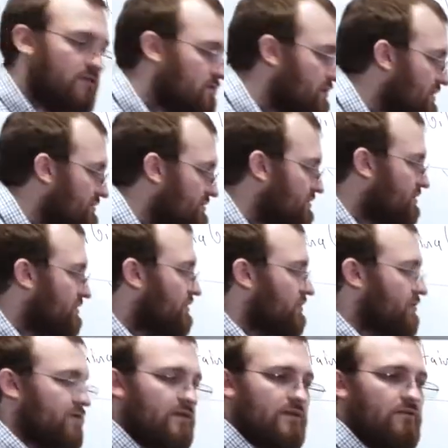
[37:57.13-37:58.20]
So as the
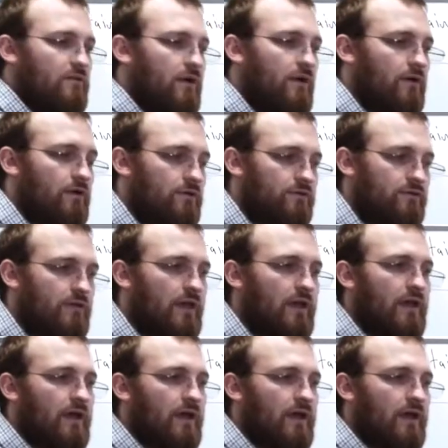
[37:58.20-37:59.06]
currency grows,